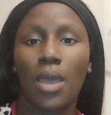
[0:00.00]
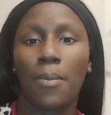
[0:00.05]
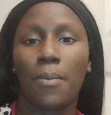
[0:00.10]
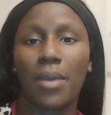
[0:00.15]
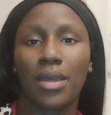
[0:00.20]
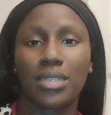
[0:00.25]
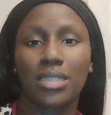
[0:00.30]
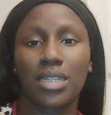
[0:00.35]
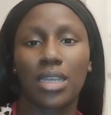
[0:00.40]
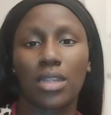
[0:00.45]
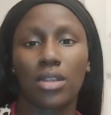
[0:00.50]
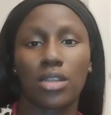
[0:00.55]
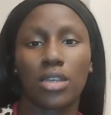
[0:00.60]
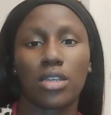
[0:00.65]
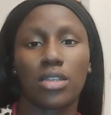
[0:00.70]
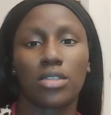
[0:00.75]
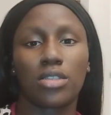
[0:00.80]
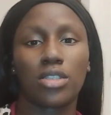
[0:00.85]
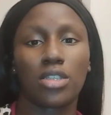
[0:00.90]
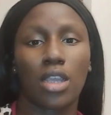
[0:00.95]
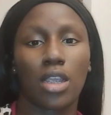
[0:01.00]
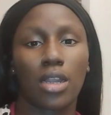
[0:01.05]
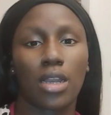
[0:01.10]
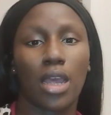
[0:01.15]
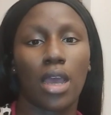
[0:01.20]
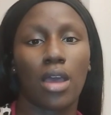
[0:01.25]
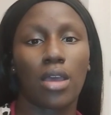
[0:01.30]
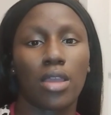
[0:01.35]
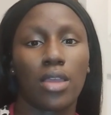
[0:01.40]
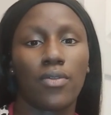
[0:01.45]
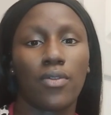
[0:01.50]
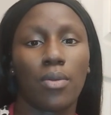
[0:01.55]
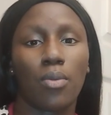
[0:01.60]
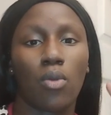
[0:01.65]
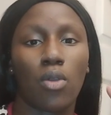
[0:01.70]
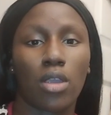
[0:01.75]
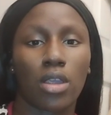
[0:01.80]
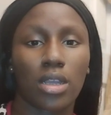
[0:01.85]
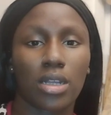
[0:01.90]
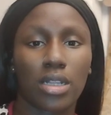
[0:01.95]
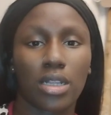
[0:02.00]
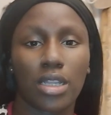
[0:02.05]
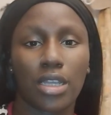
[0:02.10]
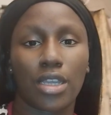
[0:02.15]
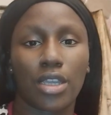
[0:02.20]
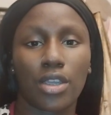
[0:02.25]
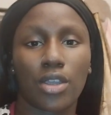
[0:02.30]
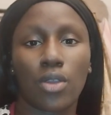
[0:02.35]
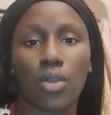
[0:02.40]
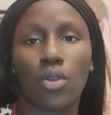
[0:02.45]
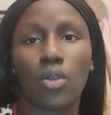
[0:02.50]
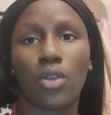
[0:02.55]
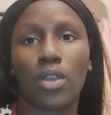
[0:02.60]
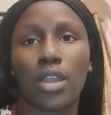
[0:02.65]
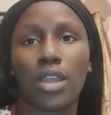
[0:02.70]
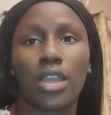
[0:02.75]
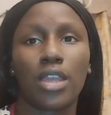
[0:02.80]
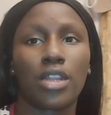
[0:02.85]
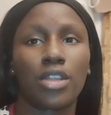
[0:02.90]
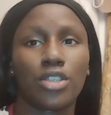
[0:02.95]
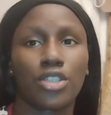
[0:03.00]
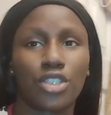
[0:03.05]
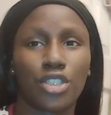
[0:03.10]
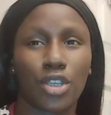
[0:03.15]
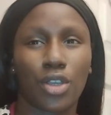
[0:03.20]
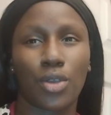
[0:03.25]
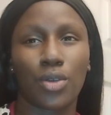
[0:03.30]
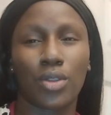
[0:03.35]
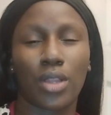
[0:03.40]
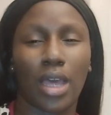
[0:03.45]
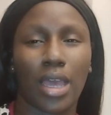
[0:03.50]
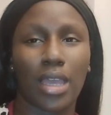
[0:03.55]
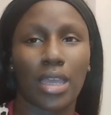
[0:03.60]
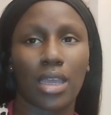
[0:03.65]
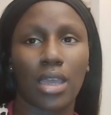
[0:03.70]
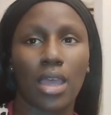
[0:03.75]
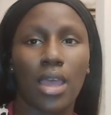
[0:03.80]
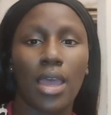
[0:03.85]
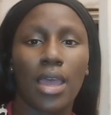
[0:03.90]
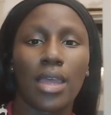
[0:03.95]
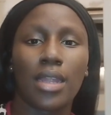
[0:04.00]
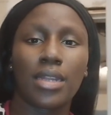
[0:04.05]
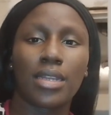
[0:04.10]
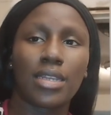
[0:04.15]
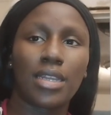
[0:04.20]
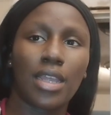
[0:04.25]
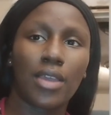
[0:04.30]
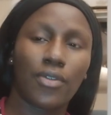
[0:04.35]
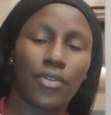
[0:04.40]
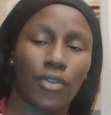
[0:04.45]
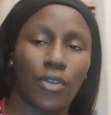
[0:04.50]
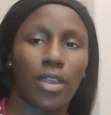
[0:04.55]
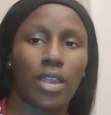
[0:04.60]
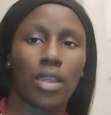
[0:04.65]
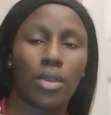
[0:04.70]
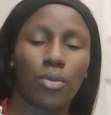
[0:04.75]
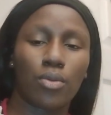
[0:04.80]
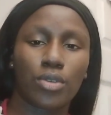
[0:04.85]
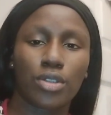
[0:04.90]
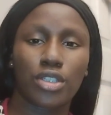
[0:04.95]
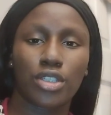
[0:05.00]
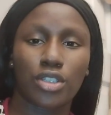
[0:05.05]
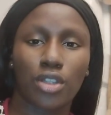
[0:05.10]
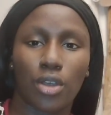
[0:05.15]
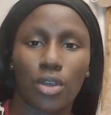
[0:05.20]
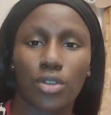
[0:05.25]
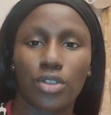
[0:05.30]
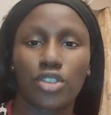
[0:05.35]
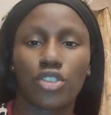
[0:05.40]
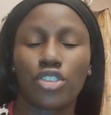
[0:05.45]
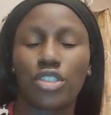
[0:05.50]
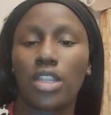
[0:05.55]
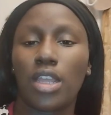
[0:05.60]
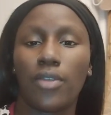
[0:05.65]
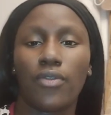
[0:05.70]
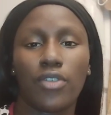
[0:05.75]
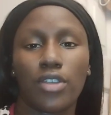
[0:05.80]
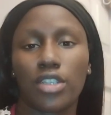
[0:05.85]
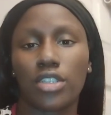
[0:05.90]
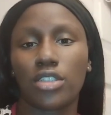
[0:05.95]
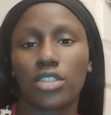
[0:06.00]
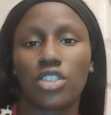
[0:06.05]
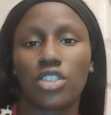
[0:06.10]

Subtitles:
my skin will turn out even more clear, or it'll show like different results, different